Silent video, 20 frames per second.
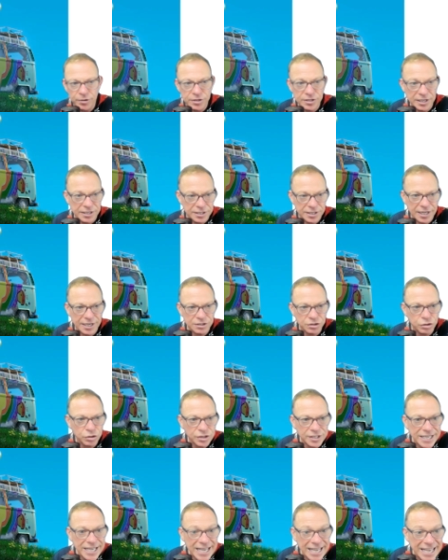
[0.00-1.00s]
you send it. So that's just
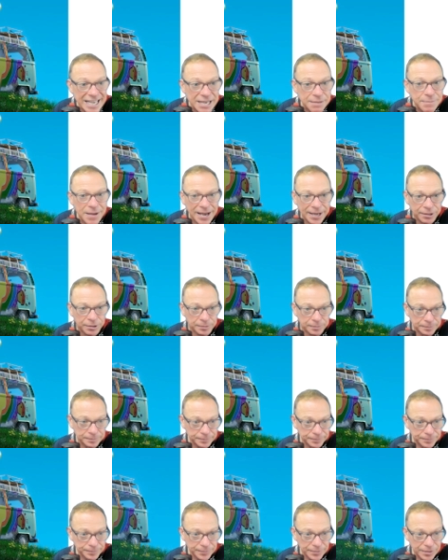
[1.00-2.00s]
the email,
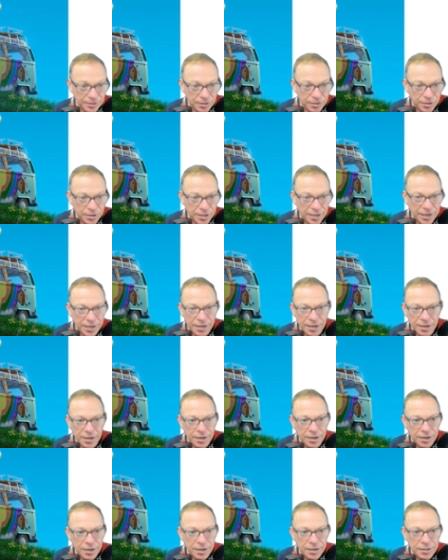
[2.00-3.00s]
okay?
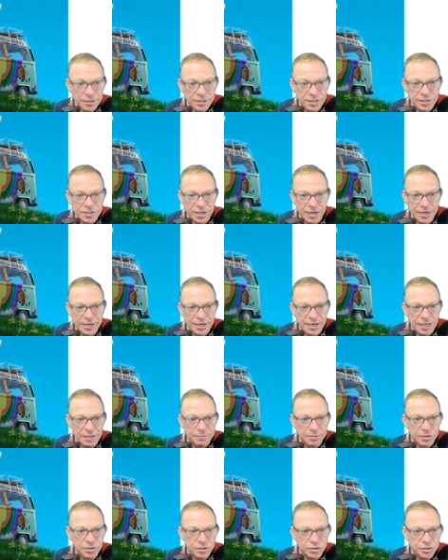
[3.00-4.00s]
Design
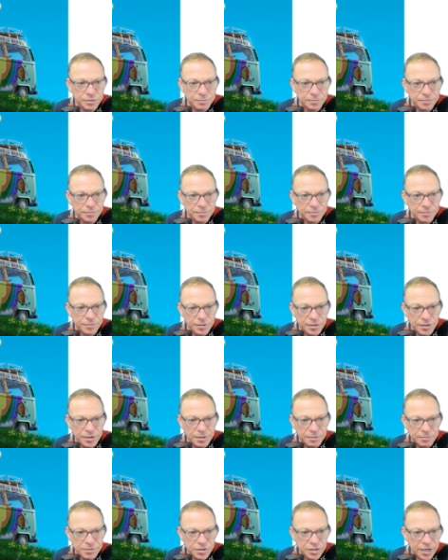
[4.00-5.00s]
elements. You
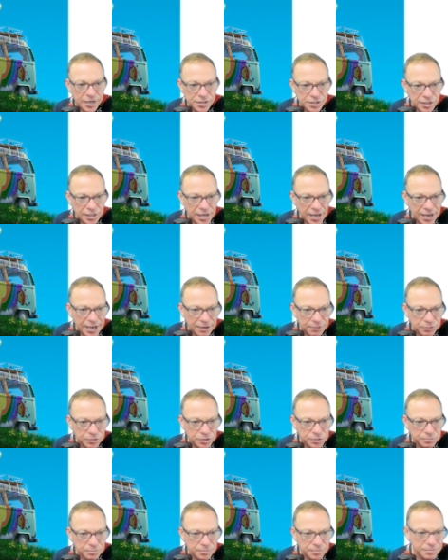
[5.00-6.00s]
can change your
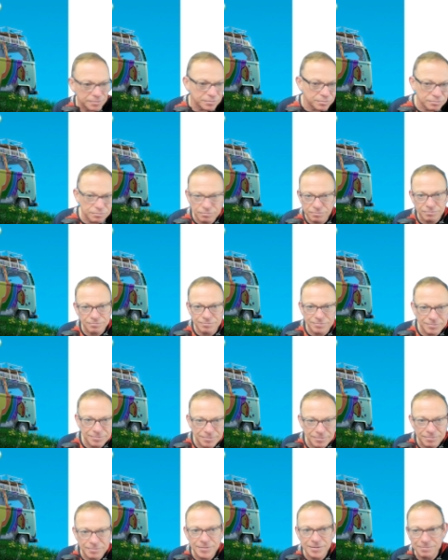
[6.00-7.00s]
layouts.
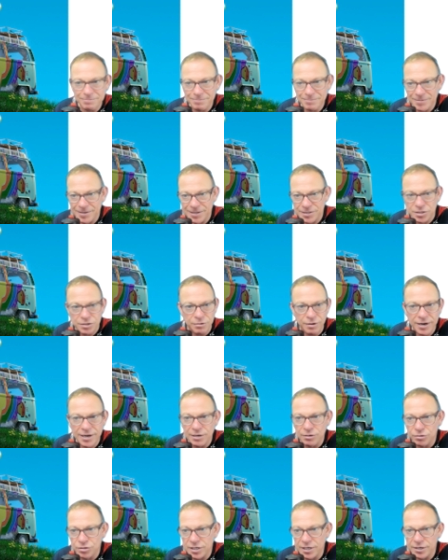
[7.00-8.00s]
It's great. It
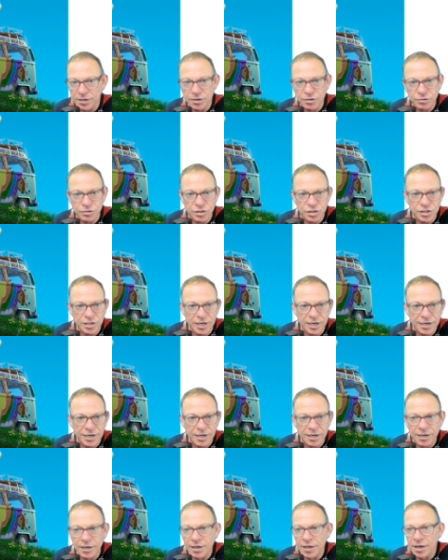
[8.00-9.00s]
looks like a good
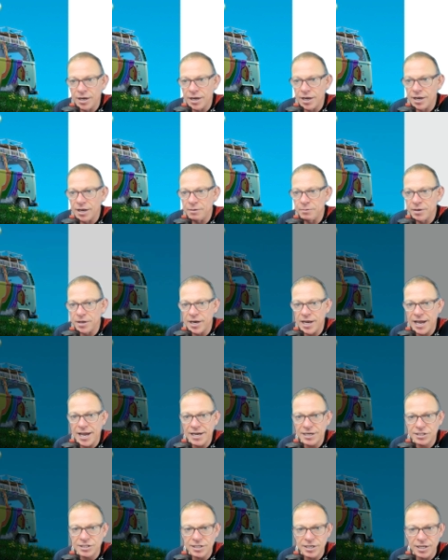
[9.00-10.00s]
designer. Uh, we're going to
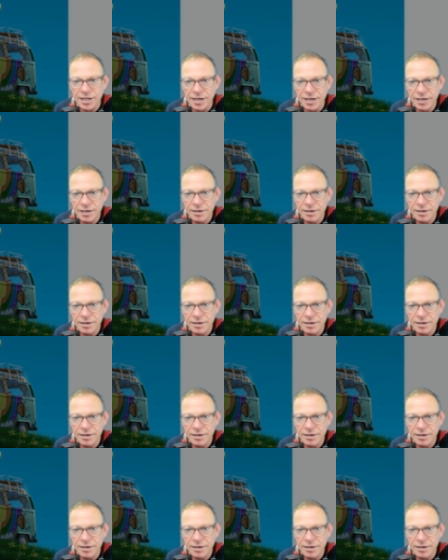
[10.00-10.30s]
exit that.